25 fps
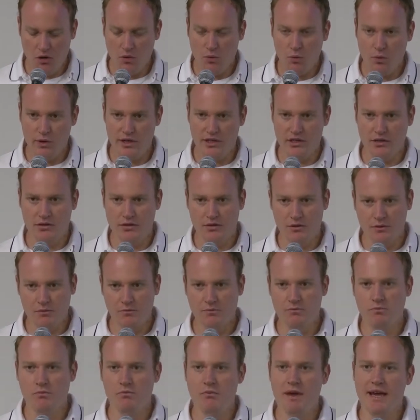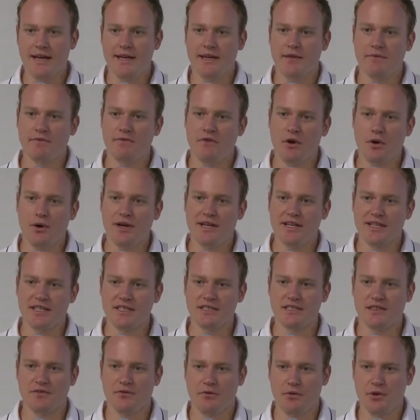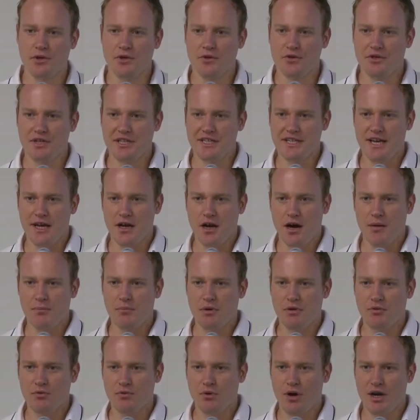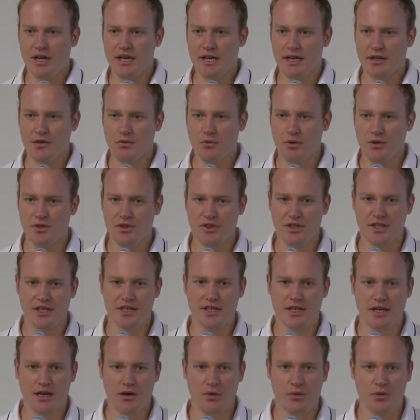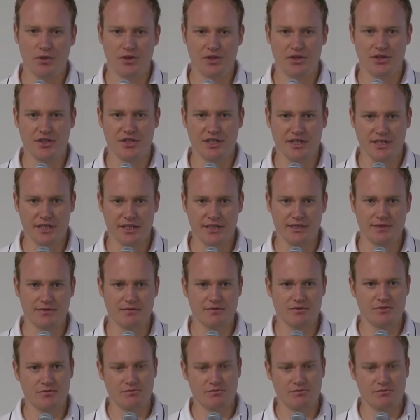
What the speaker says: will make it very easy for you to get up and running with the